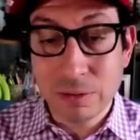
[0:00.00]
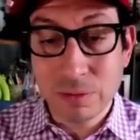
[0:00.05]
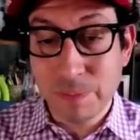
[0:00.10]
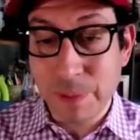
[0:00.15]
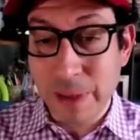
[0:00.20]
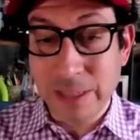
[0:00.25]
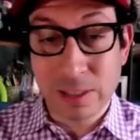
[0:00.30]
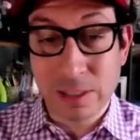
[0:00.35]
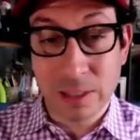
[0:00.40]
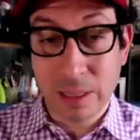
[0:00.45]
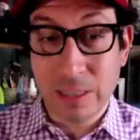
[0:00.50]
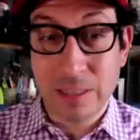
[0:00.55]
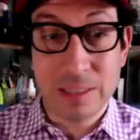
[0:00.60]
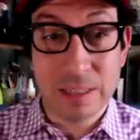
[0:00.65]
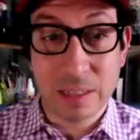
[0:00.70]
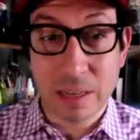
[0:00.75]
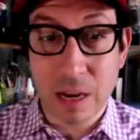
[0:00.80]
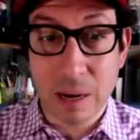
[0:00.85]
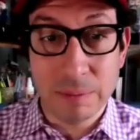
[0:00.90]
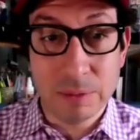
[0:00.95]
basically
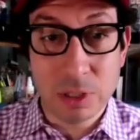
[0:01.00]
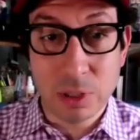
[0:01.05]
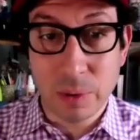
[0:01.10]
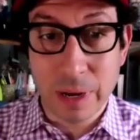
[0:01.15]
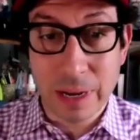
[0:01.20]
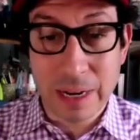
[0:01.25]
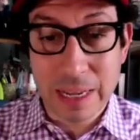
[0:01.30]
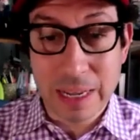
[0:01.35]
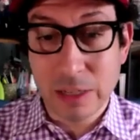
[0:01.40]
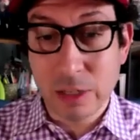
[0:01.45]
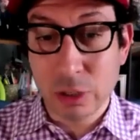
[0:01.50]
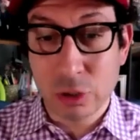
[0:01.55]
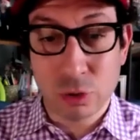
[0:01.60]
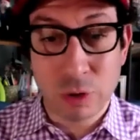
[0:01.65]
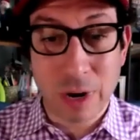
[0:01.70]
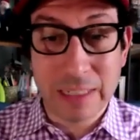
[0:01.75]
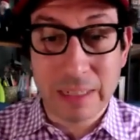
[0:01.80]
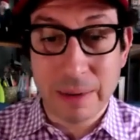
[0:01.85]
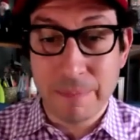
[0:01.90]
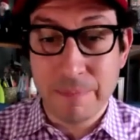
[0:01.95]
succumbed to it. He just
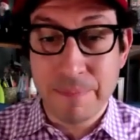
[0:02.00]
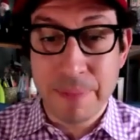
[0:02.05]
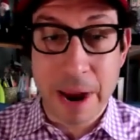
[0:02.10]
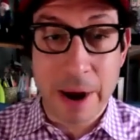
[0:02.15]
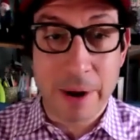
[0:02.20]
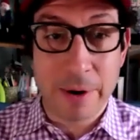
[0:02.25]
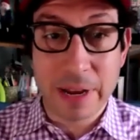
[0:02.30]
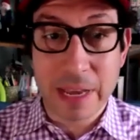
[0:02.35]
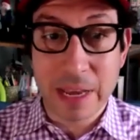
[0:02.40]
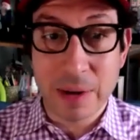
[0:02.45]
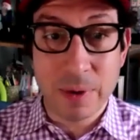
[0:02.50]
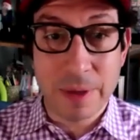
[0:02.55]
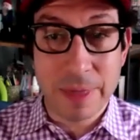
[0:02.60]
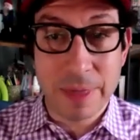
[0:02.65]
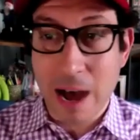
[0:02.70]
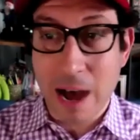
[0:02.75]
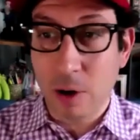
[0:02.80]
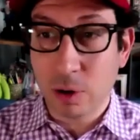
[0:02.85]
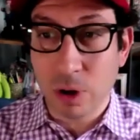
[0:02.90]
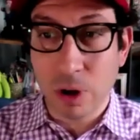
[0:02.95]
tried to bury it with
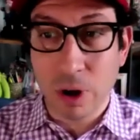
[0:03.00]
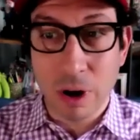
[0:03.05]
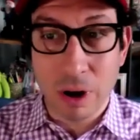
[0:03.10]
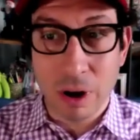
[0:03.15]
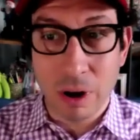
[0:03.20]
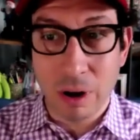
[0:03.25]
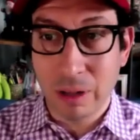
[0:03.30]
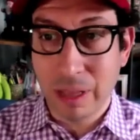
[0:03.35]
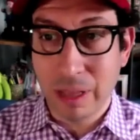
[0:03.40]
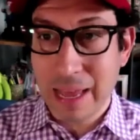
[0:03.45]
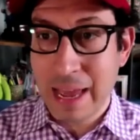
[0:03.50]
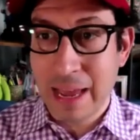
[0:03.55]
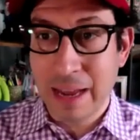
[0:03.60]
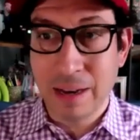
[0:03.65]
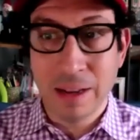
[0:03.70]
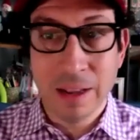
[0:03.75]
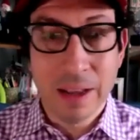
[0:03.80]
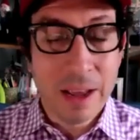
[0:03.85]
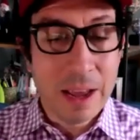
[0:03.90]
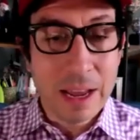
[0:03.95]
alcohol, and
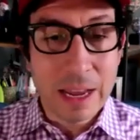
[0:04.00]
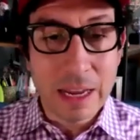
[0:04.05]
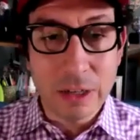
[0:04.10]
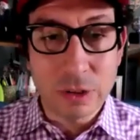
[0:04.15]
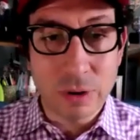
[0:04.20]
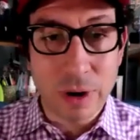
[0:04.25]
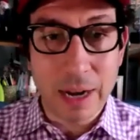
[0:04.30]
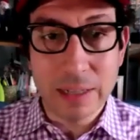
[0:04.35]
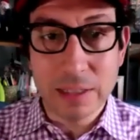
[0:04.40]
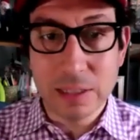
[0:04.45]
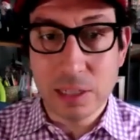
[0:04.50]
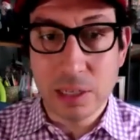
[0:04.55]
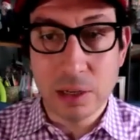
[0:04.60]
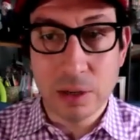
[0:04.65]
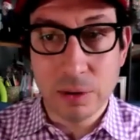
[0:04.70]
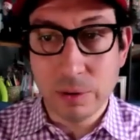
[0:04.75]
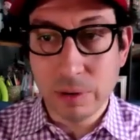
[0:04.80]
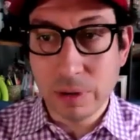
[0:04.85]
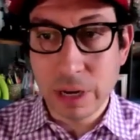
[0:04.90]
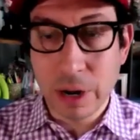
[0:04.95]
yeah. he tried to,
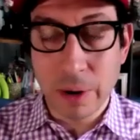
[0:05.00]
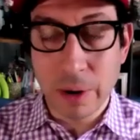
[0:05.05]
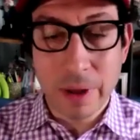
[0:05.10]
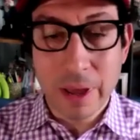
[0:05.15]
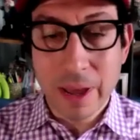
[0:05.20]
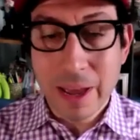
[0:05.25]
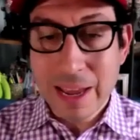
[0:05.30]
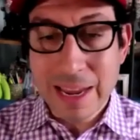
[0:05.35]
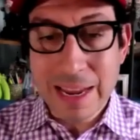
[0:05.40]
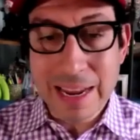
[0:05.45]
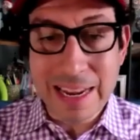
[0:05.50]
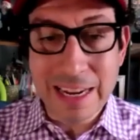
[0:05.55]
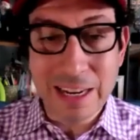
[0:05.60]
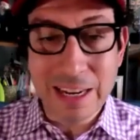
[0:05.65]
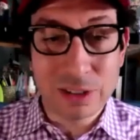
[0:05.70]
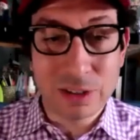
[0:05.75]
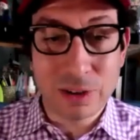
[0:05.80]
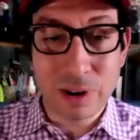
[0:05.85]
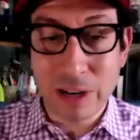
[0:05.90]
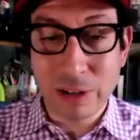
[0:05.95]
you know, he, he
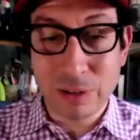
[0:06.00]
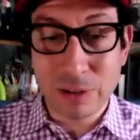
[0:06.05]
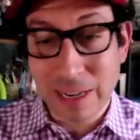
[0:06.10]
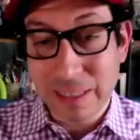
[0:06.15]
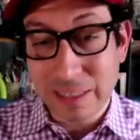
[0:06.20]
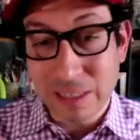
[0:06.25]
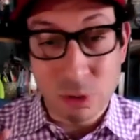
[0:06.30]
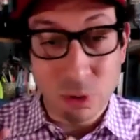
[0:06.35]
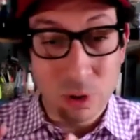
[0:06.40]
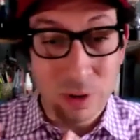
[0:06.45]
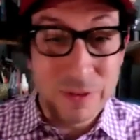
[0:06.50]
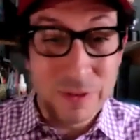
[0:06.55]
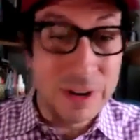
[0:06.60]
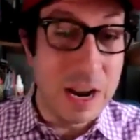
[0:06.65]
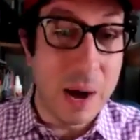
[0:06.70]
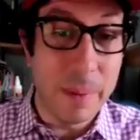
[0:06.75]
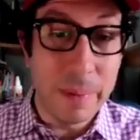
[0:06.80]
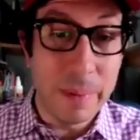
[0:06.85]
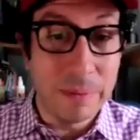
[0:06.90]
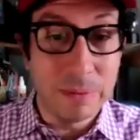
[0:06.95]
just tried, tried to sort of
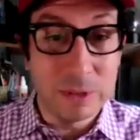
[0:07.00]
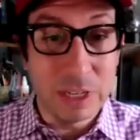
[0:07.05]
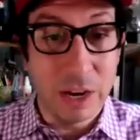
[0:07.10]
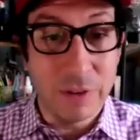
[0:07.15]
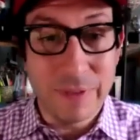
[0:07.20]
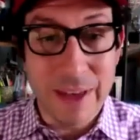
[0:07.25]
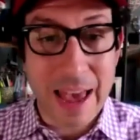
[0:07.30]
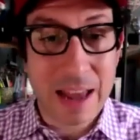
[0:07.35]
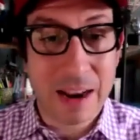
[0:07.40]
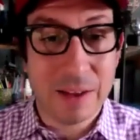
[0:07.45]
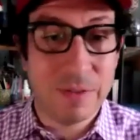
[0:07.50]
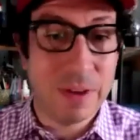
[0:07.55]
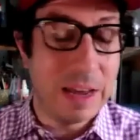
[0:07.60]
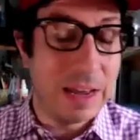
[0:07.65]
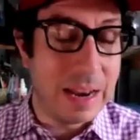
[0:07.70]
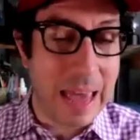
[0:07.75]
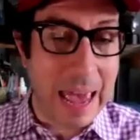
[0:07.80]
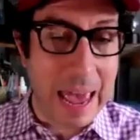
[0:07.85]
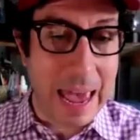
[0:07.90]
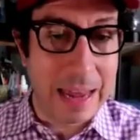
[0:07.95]
numb himself out of it.
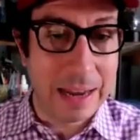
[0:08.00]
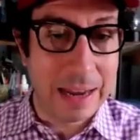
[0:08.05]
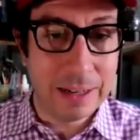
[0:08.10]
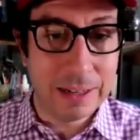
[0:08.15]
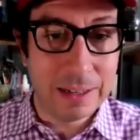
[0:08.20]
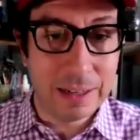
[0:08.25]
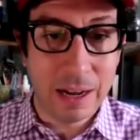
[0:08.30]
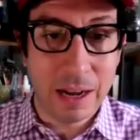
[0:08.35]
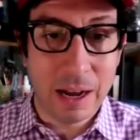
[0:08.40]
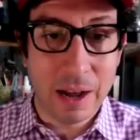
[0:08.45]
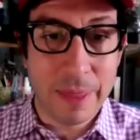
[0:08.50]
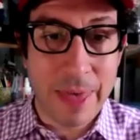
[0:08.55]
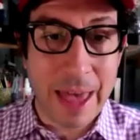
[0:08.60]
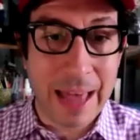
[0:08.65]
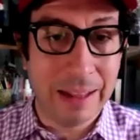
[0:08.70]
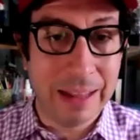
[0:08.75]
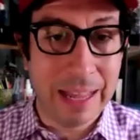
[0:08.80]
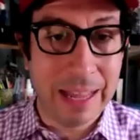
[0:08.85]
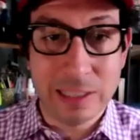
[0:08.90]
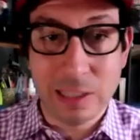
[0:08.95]
And uh,
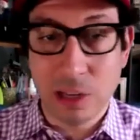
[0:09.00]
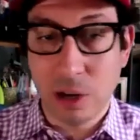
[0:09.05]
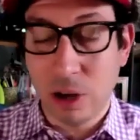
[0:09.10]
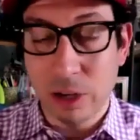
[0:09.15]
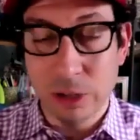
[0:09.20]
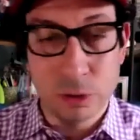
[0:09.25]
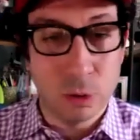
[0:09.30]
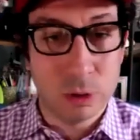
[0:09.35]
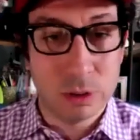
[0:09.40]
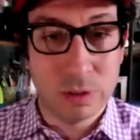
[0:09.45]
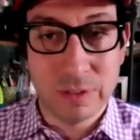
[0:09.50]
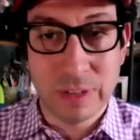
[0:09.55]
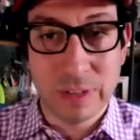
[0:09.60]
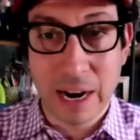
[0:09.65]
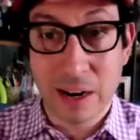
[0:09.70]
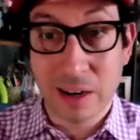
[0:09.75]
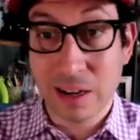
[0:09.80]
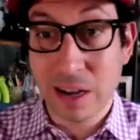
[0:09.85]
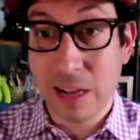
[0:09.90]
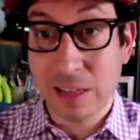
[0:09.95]
that led to all sorts of
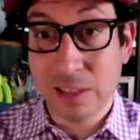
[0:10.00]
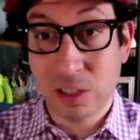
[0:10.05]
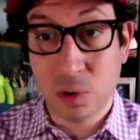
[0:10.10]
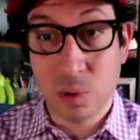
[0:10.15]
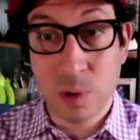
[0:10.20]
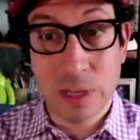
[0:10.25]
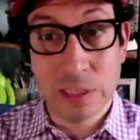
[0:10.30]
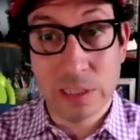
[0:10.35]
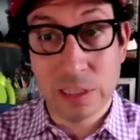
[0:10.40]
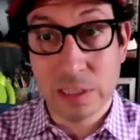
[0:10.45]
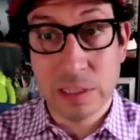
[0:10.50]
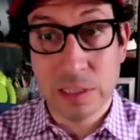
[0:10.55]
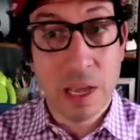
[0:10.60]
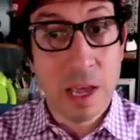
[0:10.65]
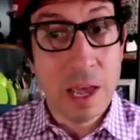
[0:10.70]
dire consequences.